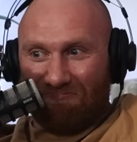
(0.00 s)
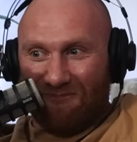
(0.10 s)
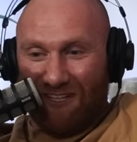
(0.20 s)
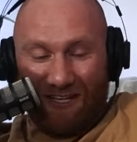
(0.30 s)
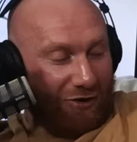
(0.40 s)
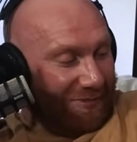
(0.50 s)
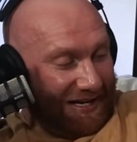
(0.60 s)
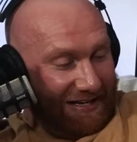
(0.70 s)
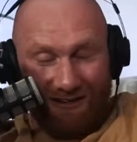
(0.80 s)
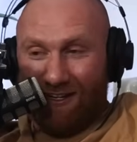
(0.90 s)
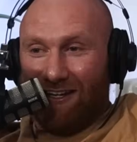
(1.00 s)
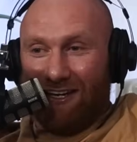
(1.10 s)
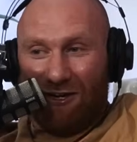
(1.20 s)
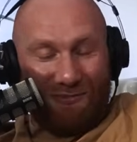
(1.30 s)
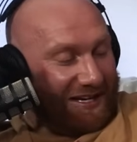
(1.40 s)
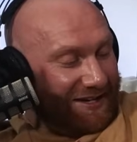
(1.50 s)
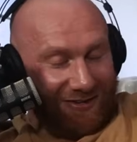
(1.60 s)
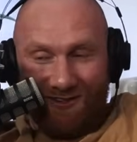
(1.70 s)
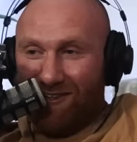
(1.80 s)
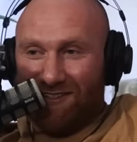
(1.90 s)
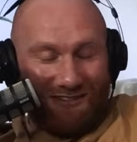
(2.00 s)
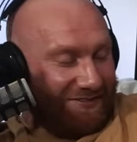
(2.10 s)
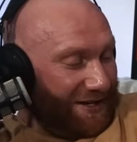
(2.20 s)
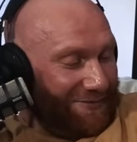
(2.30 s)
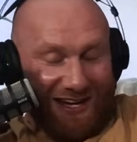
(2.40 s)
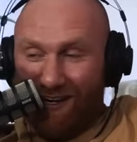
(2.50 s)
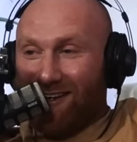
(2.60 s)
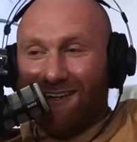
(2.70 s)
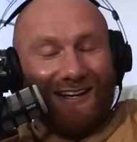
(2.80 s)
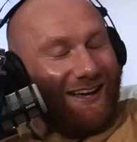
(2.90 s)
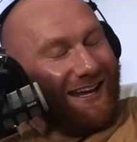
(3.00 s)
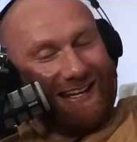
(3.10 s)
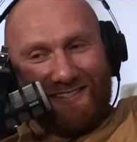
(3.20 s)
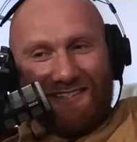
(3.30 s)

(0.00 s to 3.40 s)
fucking how many? How many now? Is it 3 now? Like, it's a